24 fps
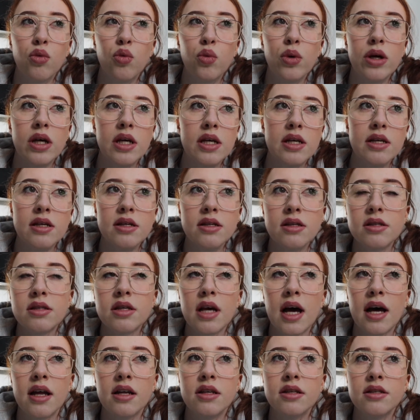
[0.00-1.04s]
wee's
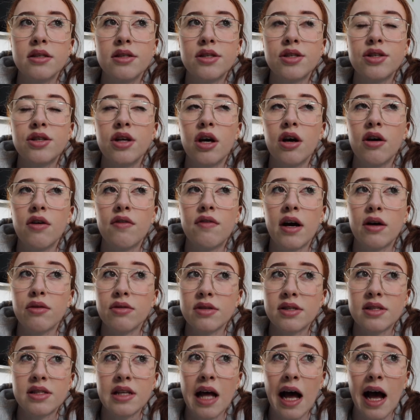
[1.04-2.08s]
and stuff
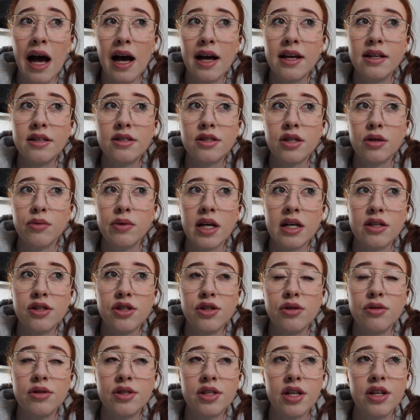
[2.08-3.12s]
outside, so he
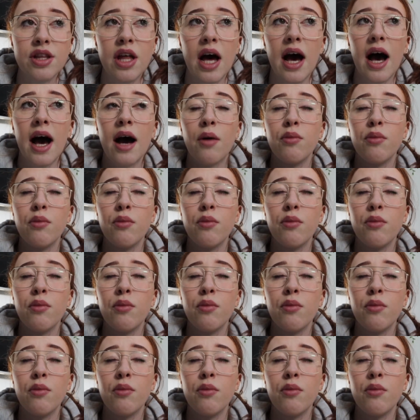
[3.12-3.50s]
gets used to that.